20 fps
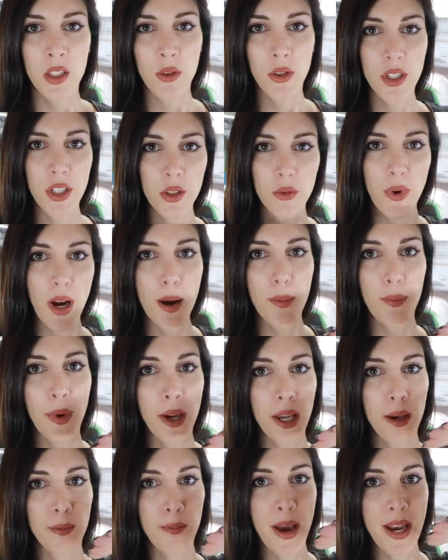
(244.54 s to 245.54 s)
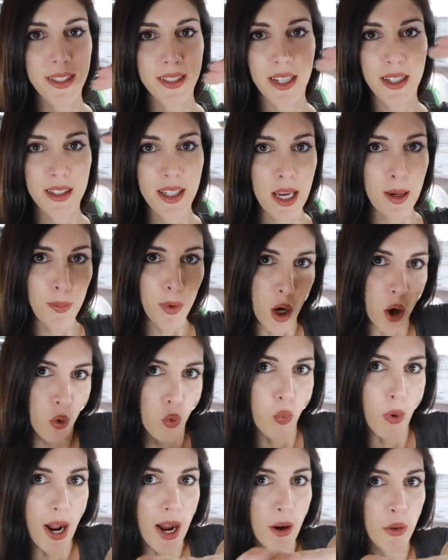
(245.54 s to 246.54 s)
So I just wrapped my masking tape
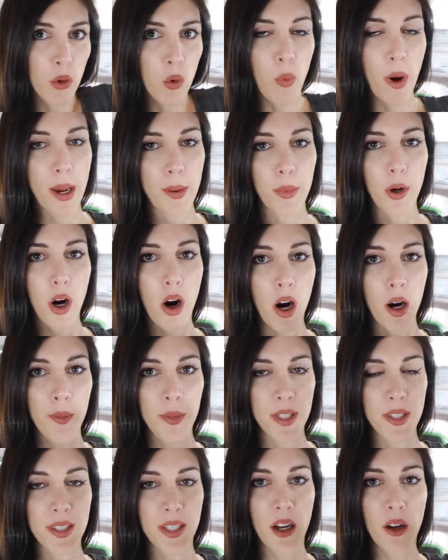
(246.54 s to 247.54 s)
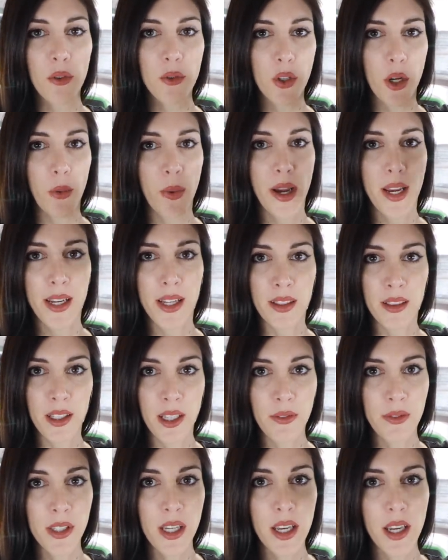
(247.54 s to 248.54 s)
around the wiper arm itself so that way I can
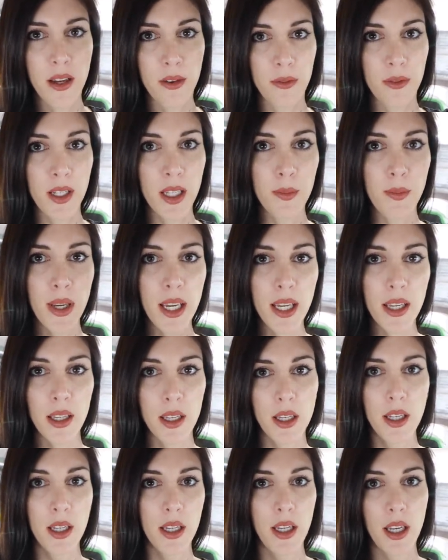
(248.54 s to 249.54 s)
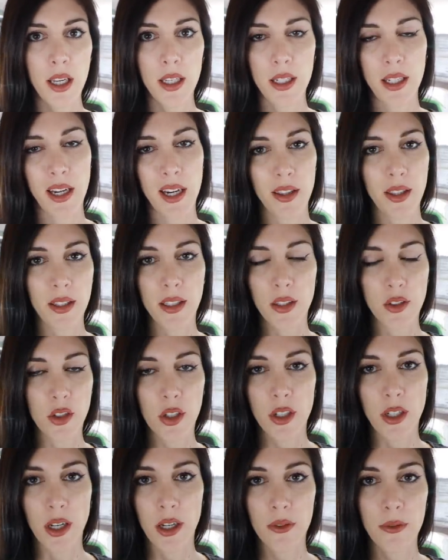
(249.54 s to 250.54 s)
lift it if need be. And I think that's
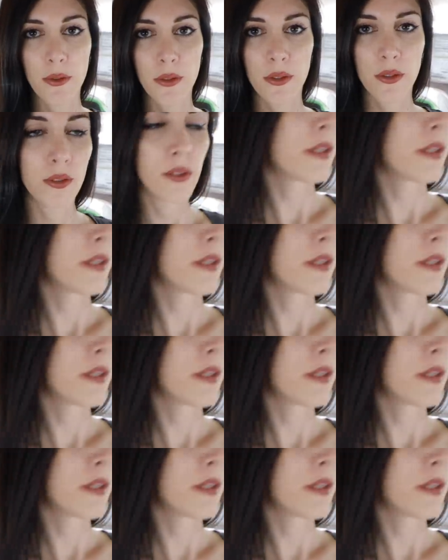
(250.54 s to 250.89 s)
good enough.